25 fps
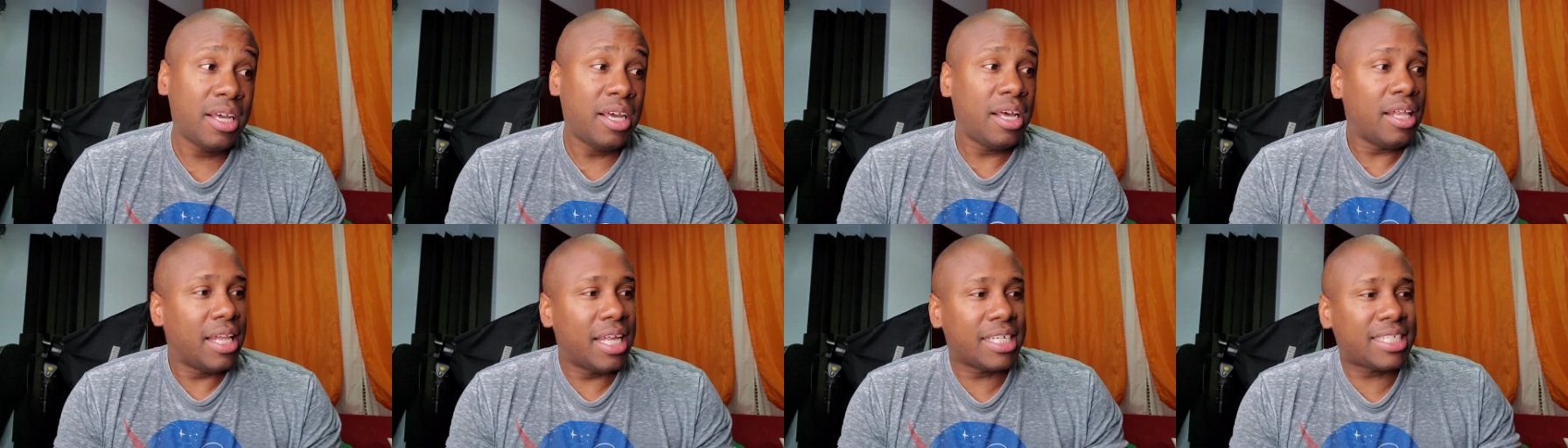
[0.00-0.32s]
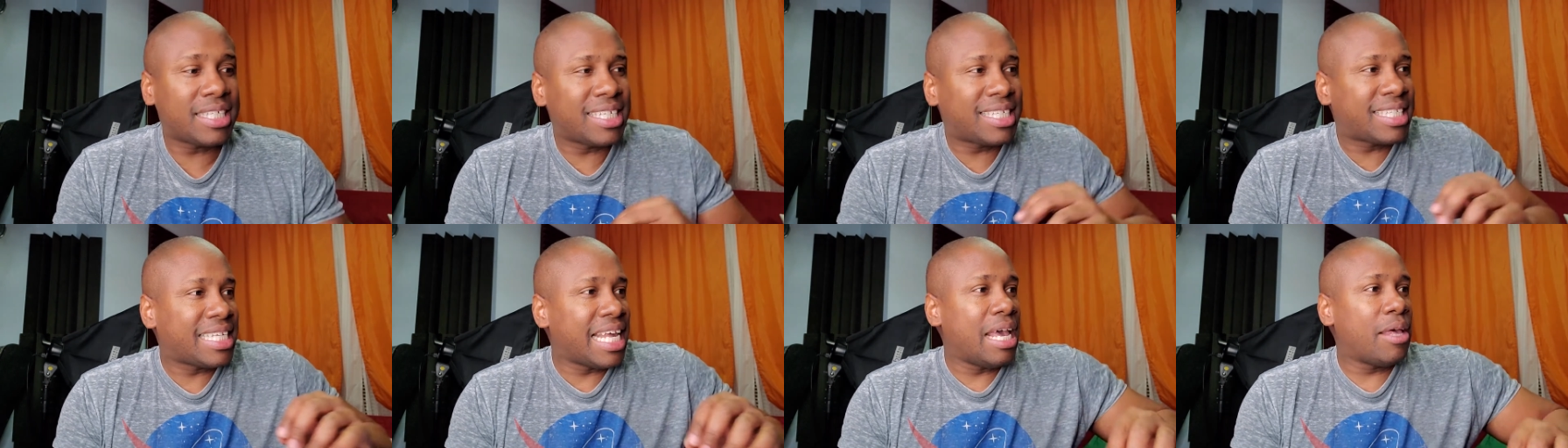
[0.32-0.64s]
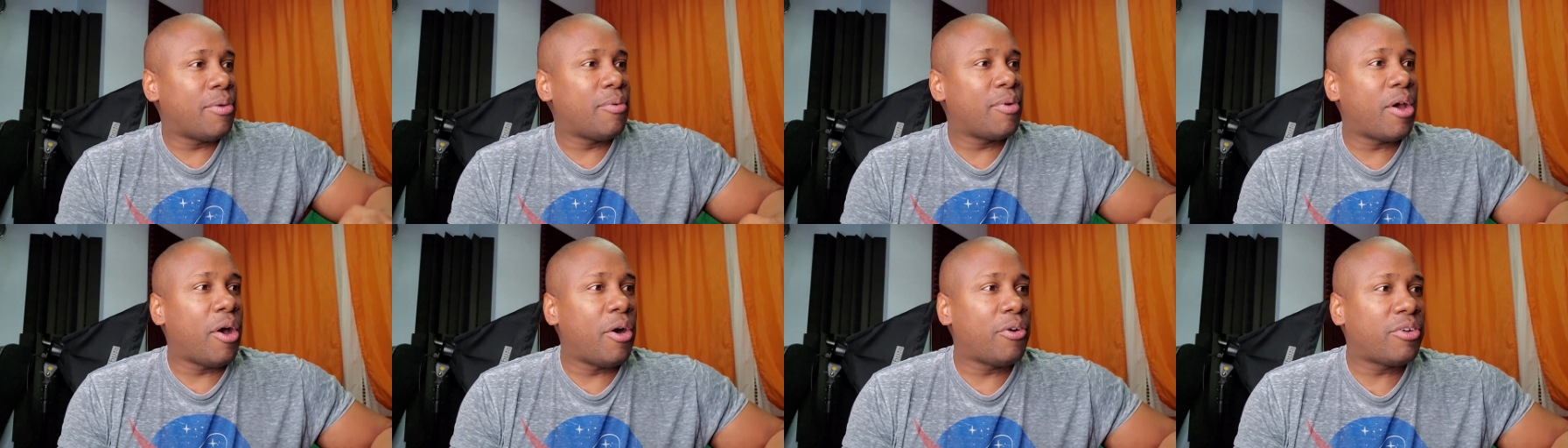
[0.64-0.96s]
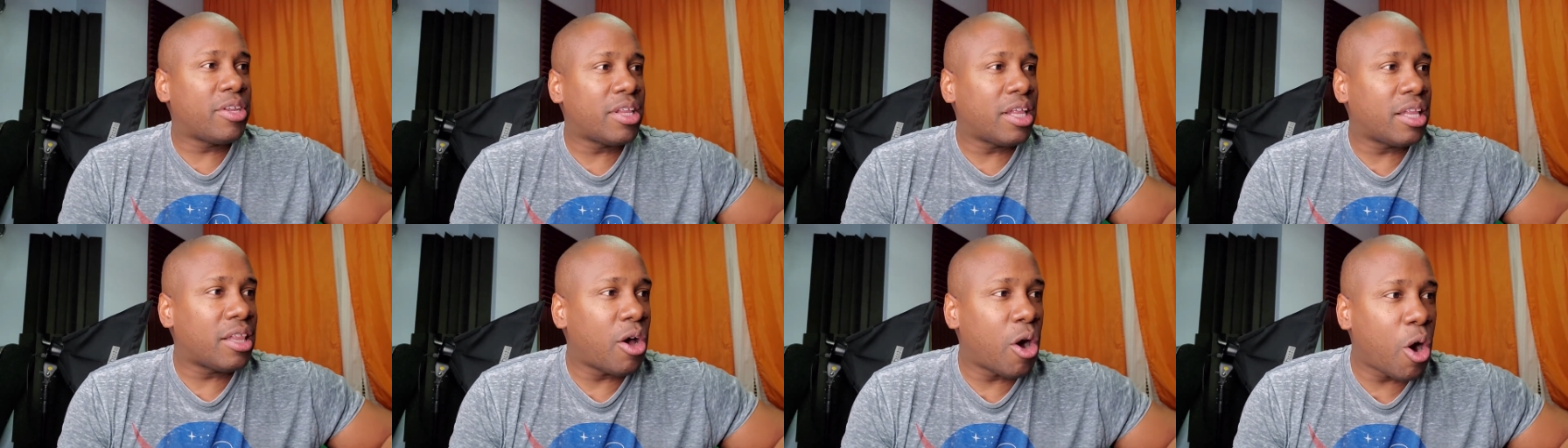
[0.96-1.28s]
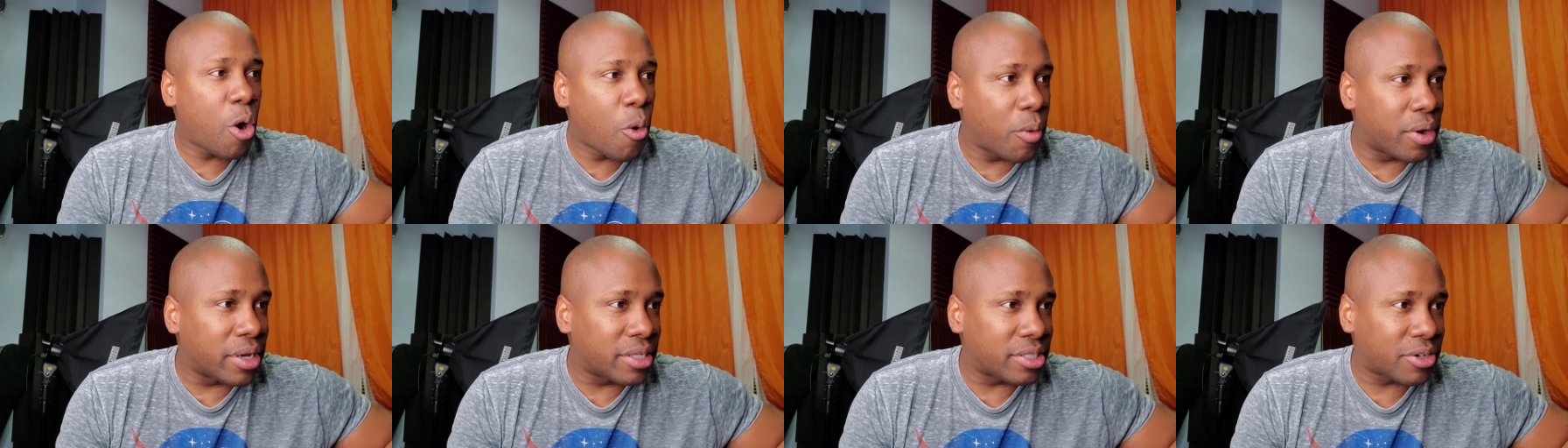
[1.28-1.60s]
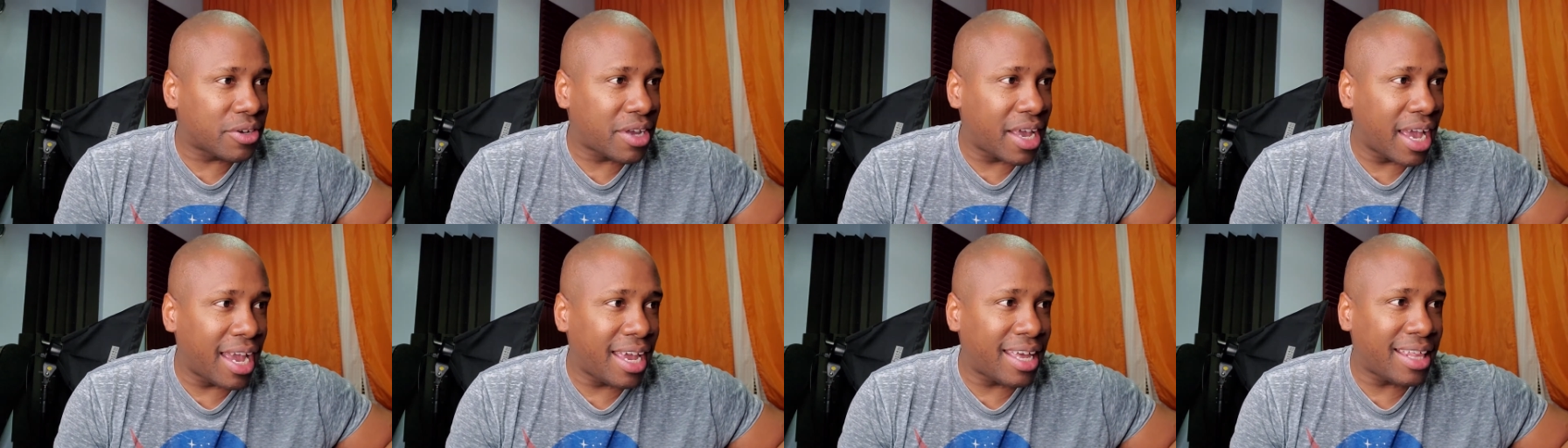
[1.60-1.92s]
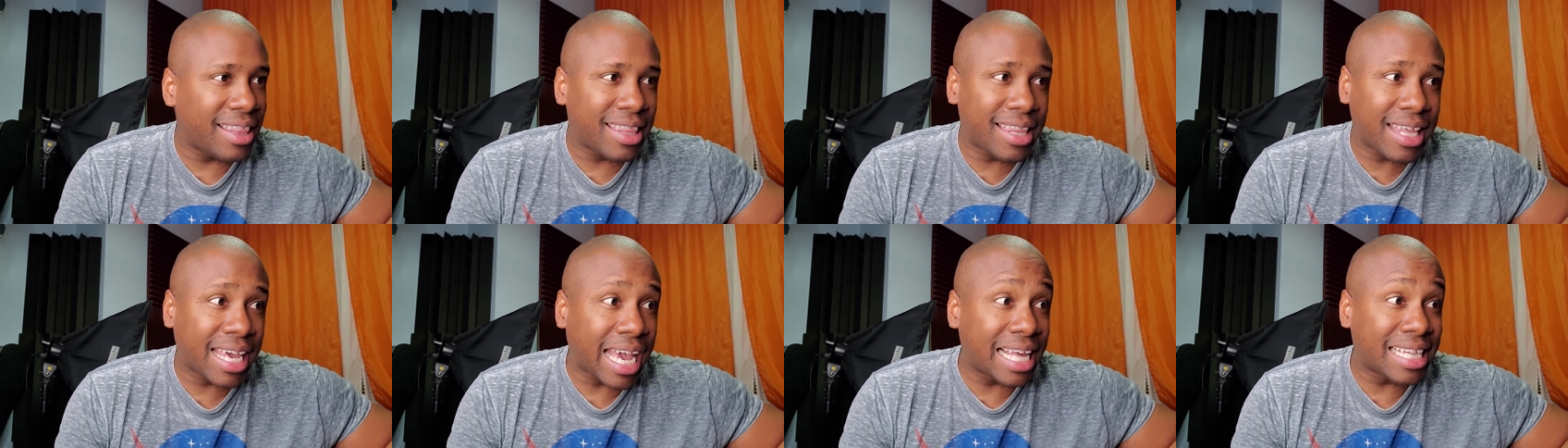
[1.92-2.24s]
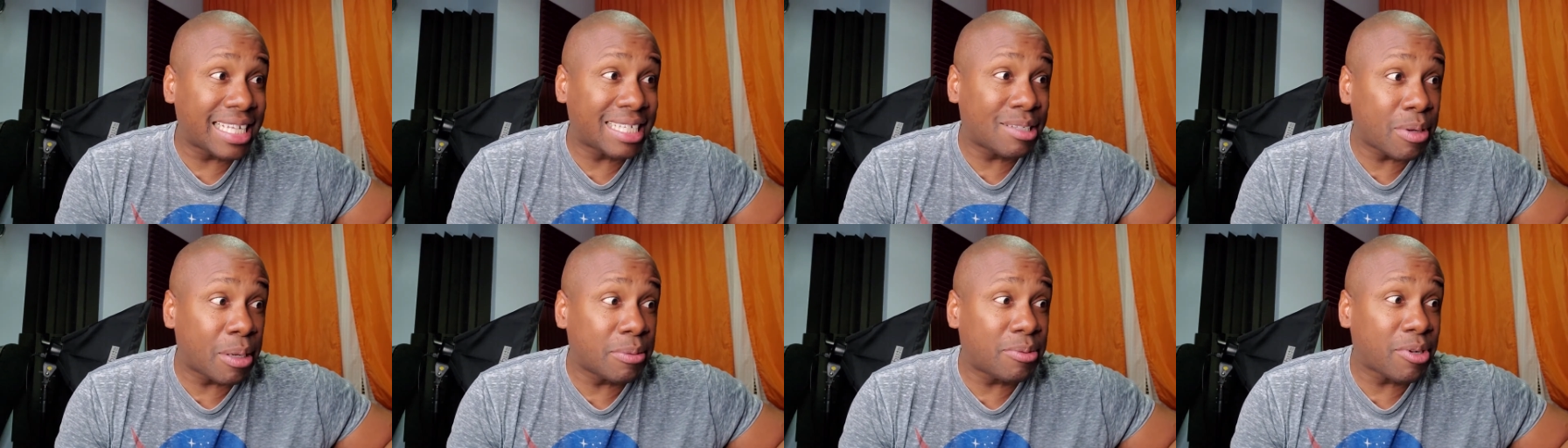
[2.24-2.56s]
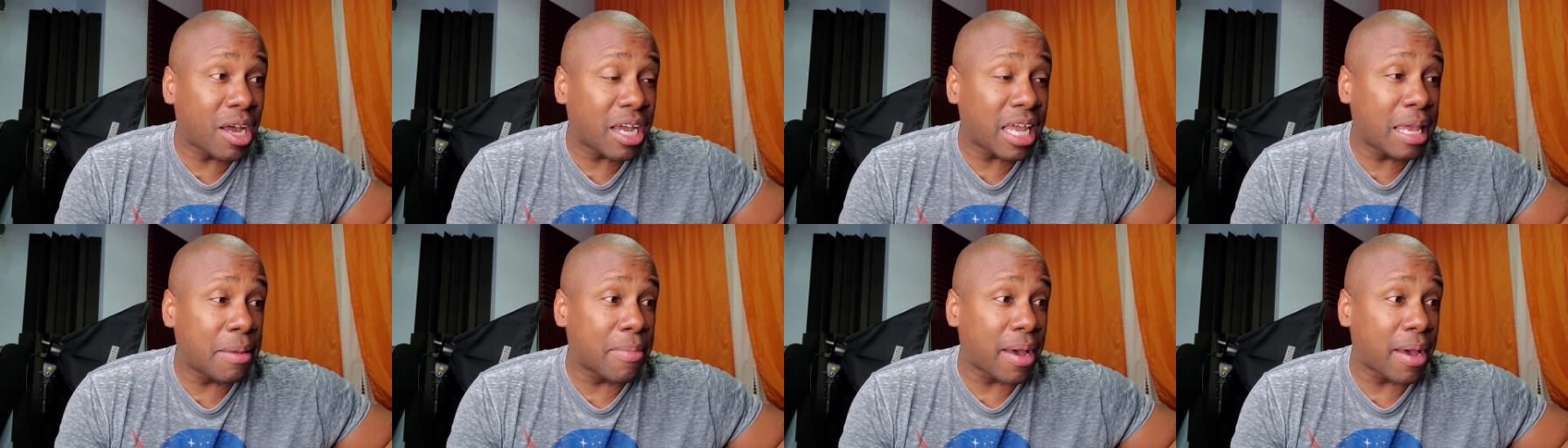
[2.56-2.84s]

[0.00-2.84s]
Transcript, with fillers: Let's just say we go to the lower ones, okay? The guy, this is what I'm talking